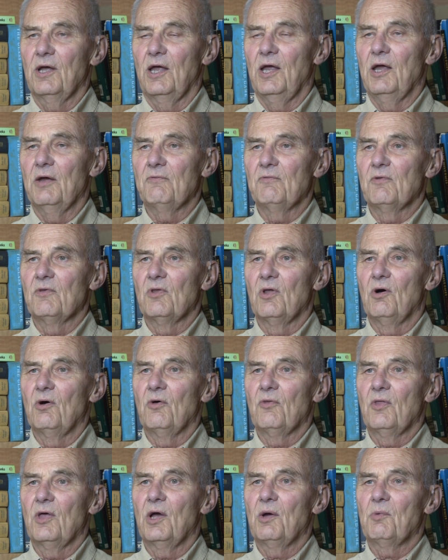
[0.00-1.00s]
even
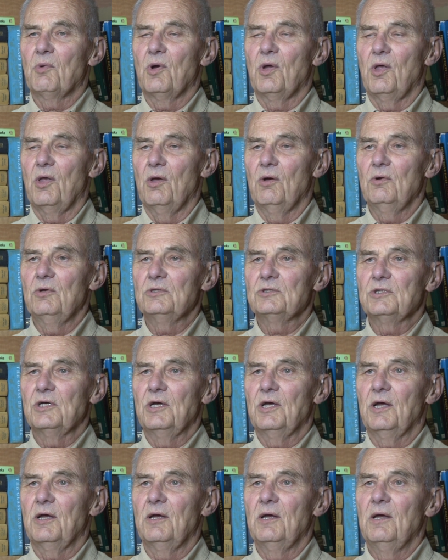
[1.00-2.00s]
though they were
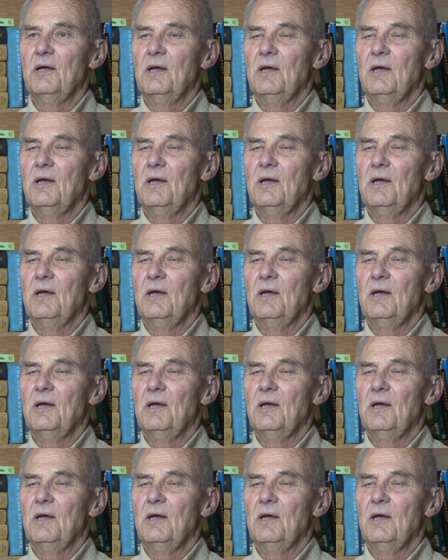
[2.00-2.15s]
using